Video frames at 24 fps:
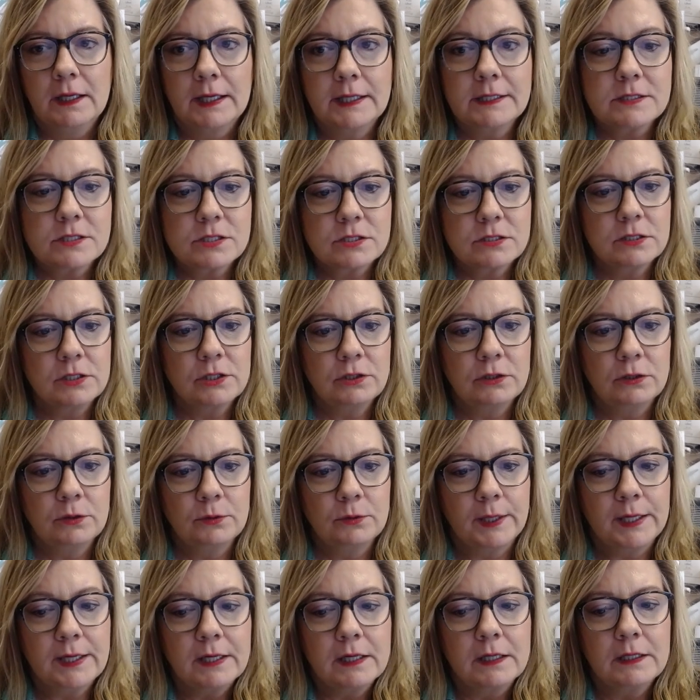It's
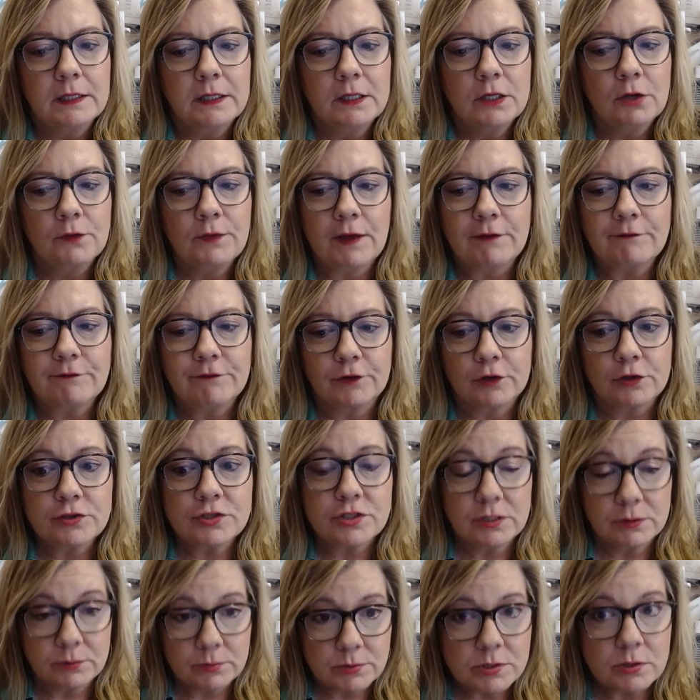new. And, that
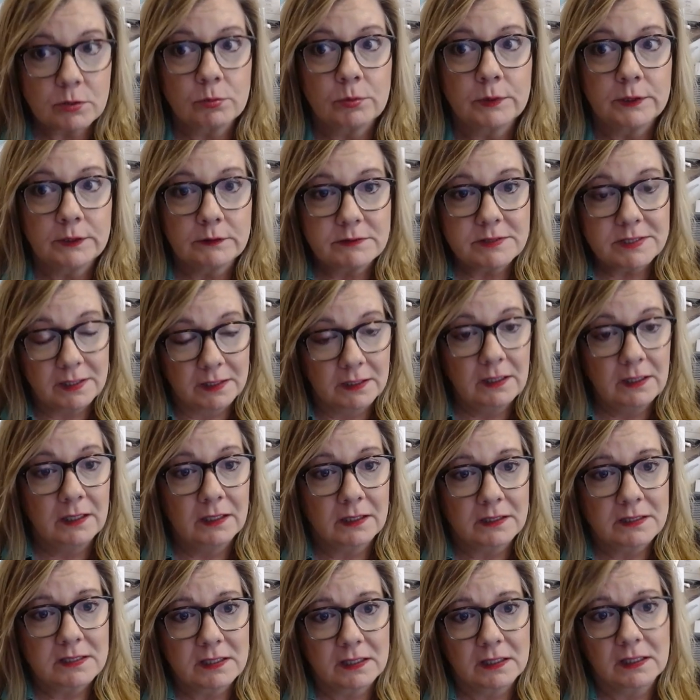first year was a real
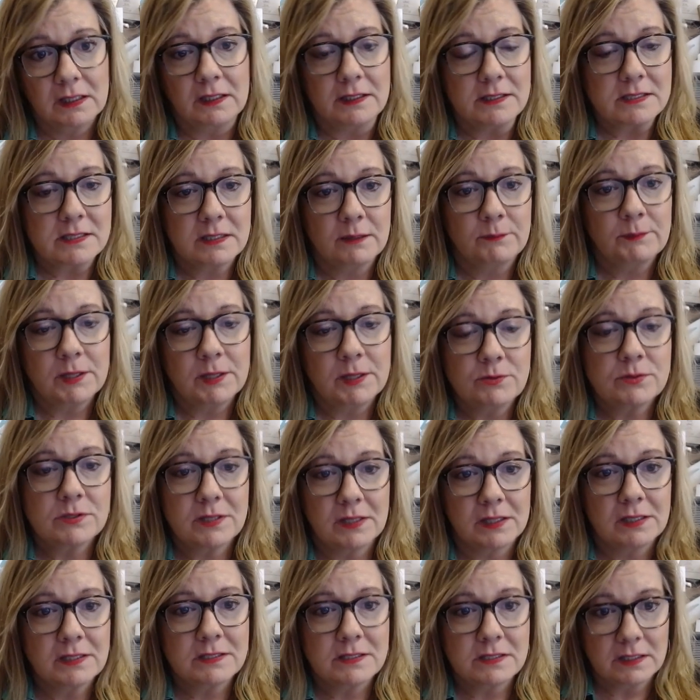dig to get some of those
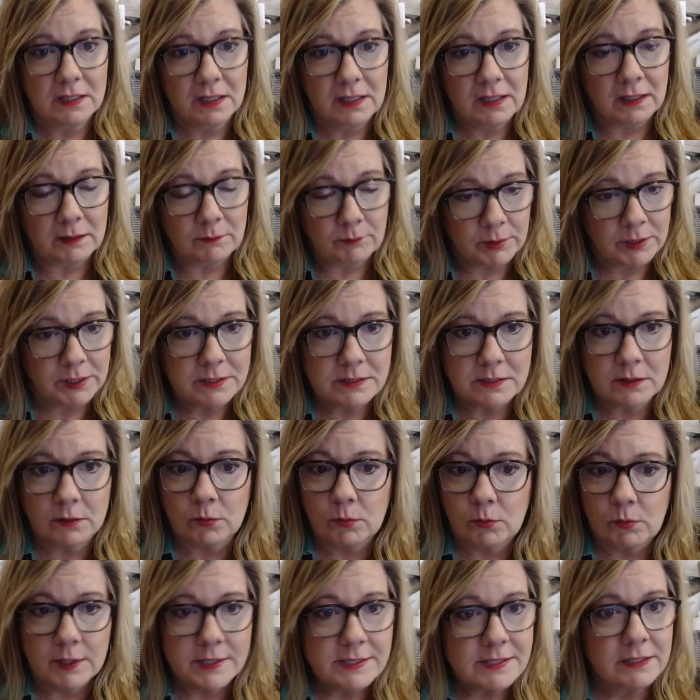things done because it
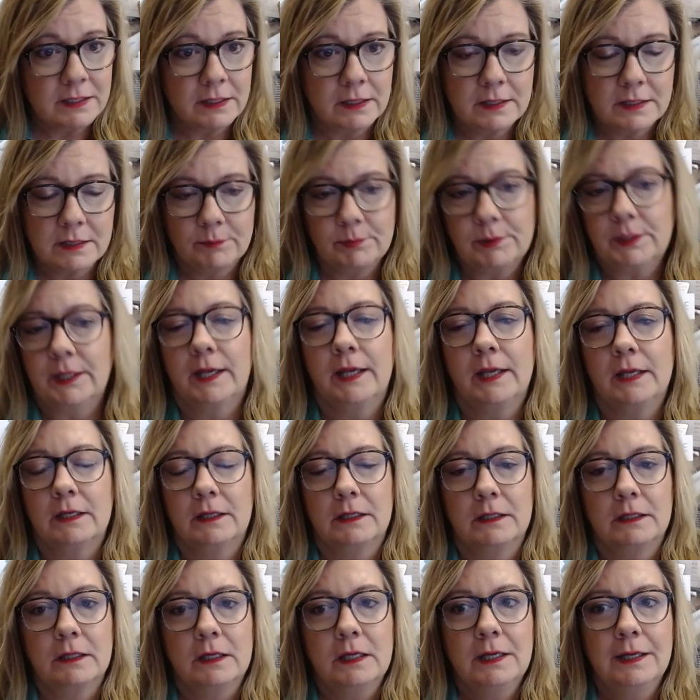wasn't in the
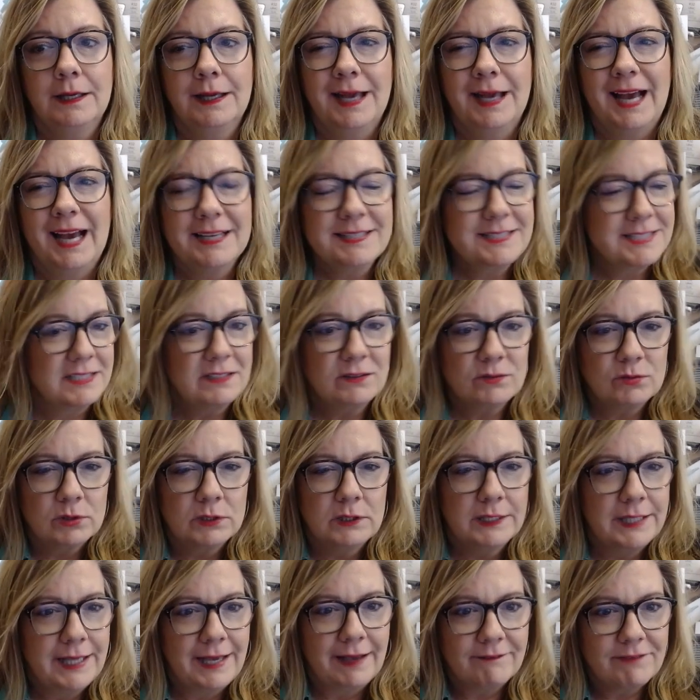plan. I didn't
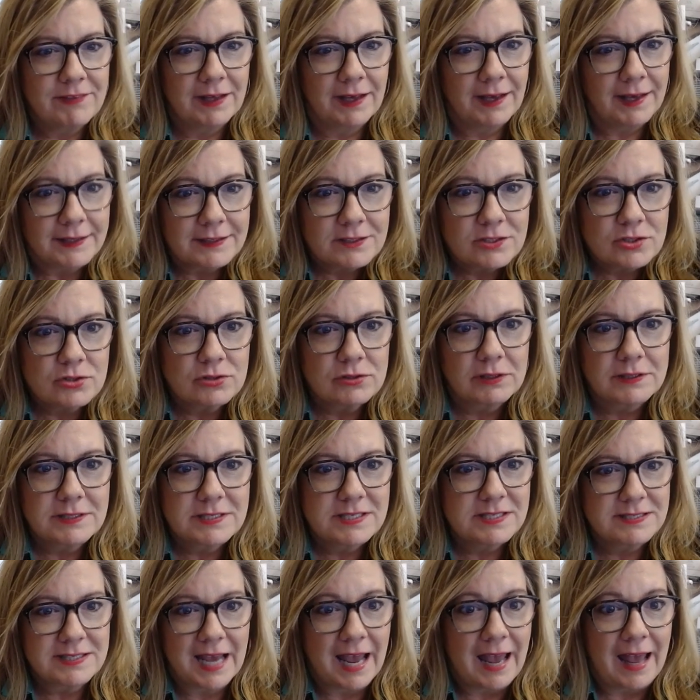really have the extra
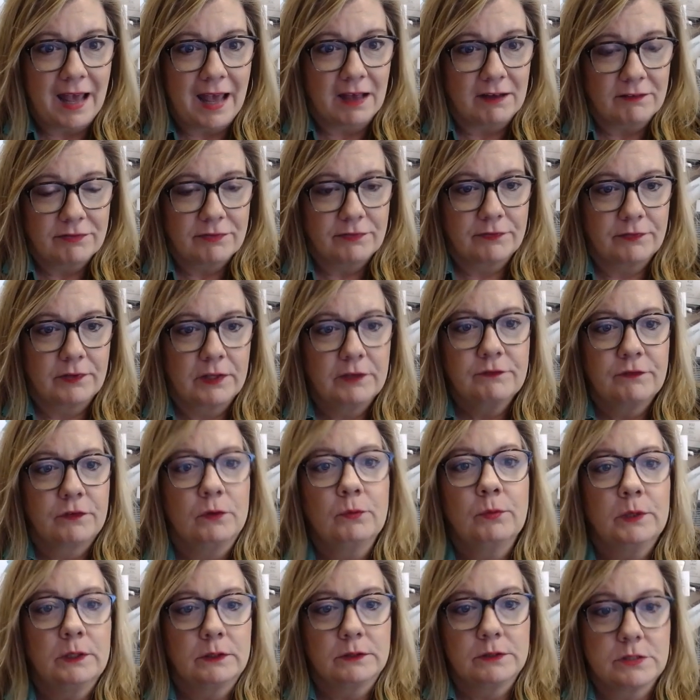staff, if
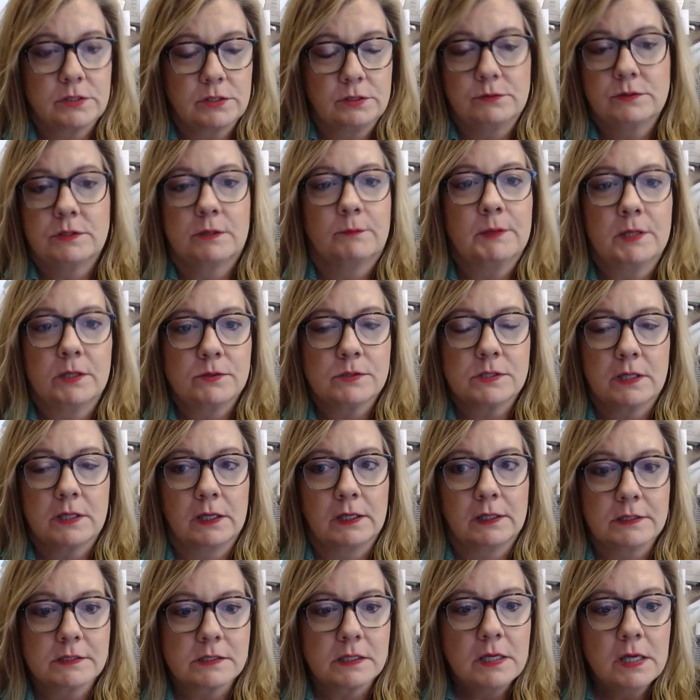you will, to do some of those
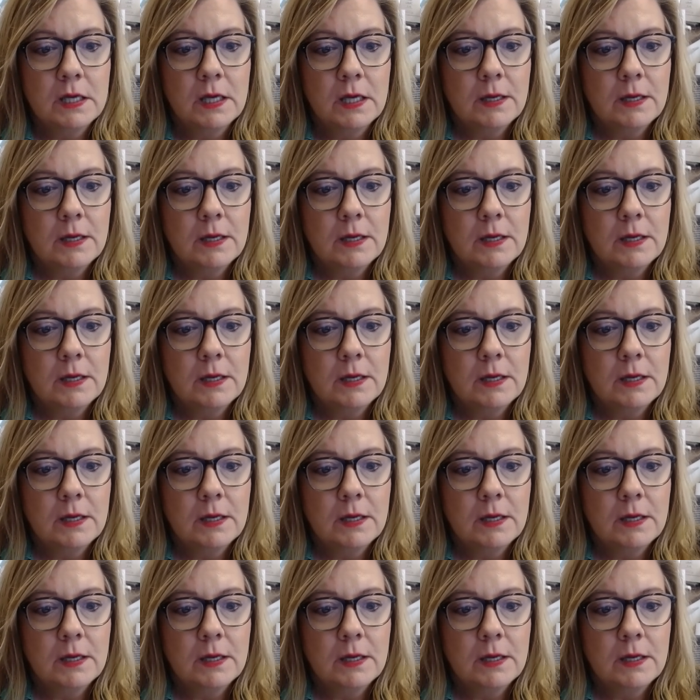things.